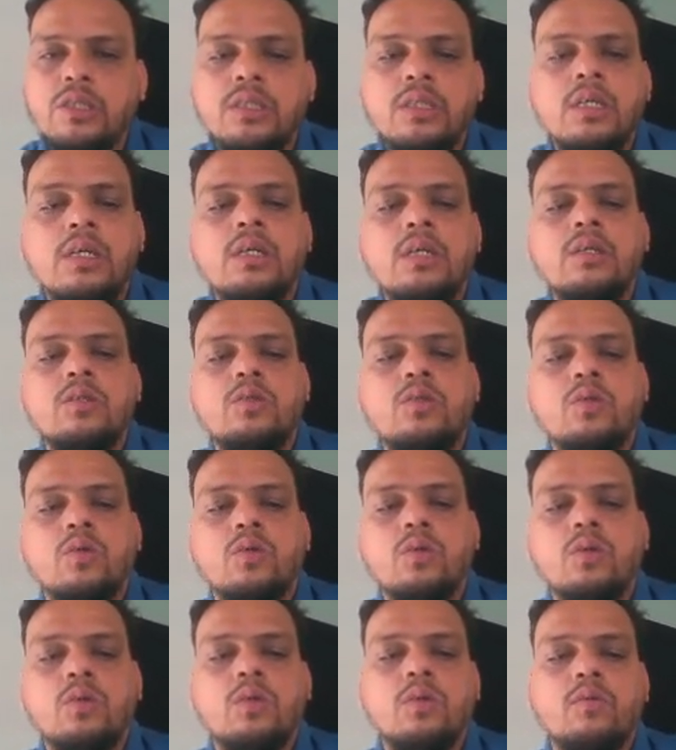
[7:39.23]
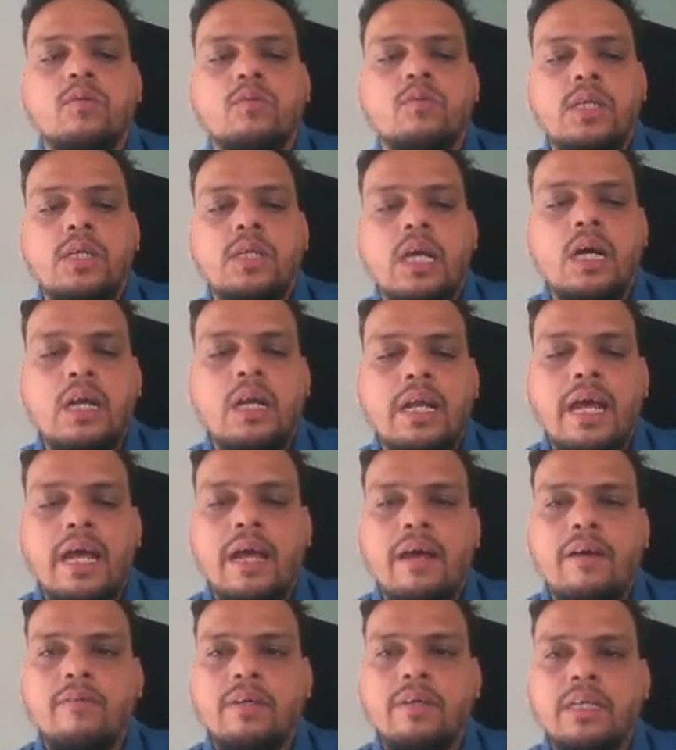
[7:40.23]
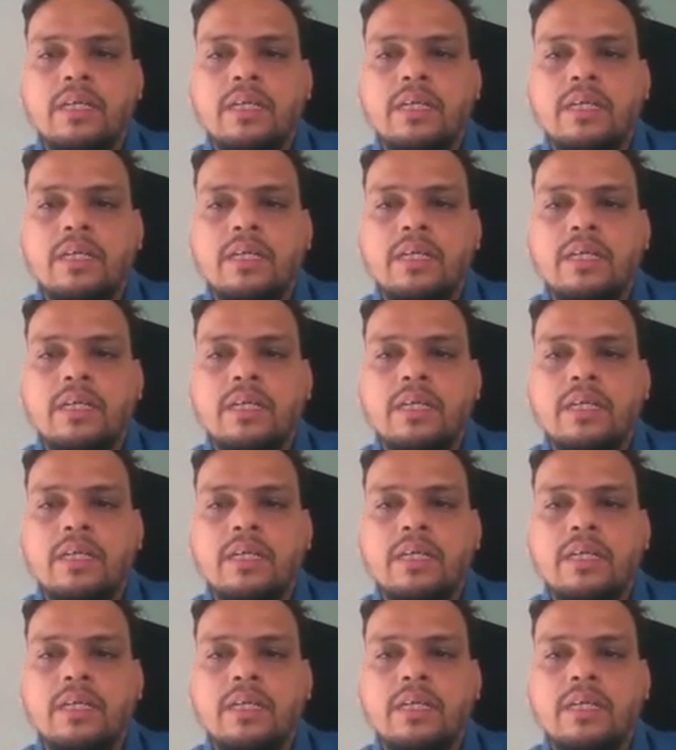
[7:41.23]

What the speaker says: so we are having